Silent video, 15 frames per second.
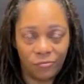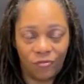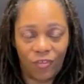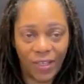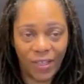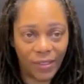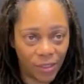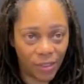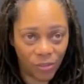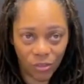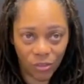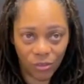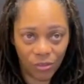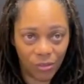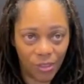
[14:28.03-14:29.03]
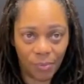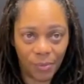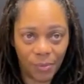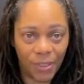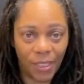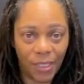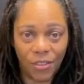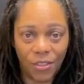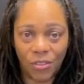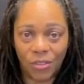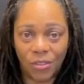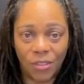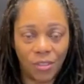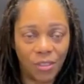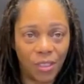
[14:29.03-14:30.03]
financial
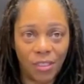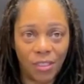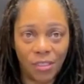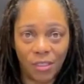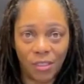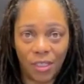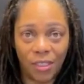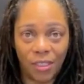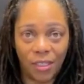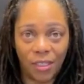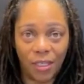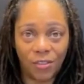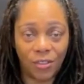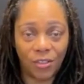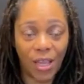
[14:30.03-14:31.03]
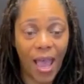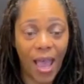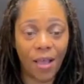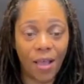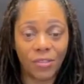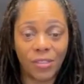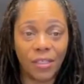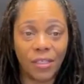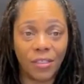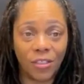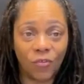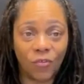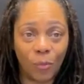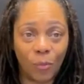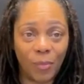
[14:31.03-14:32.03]
implications and things of that nature. I'll say
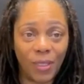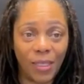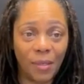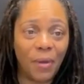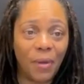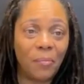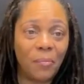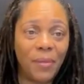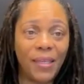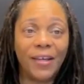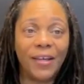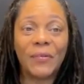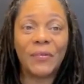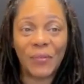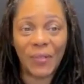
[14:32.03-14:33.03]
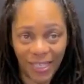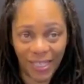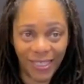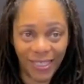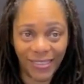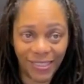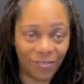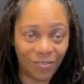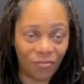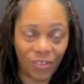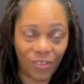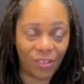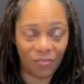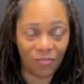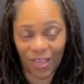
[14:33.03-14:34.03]
this for me in my big old age at
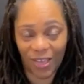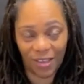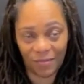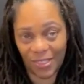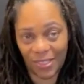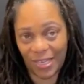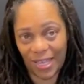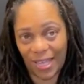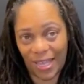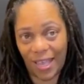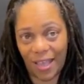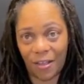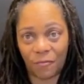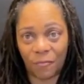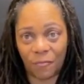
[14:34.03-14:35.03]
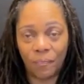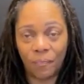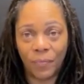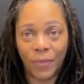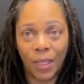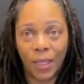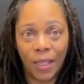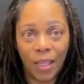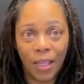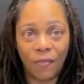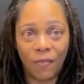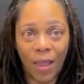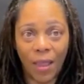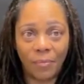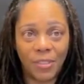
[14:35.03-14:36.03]
55 and a half, if
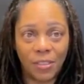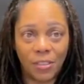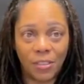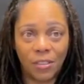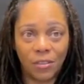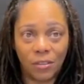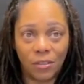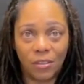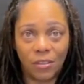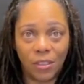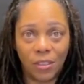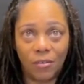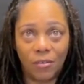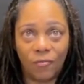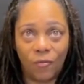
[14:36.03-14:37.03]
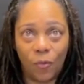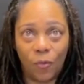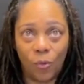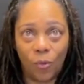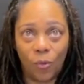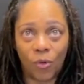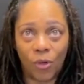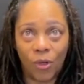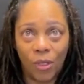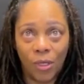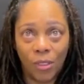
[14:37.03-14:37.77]
I'm still looking for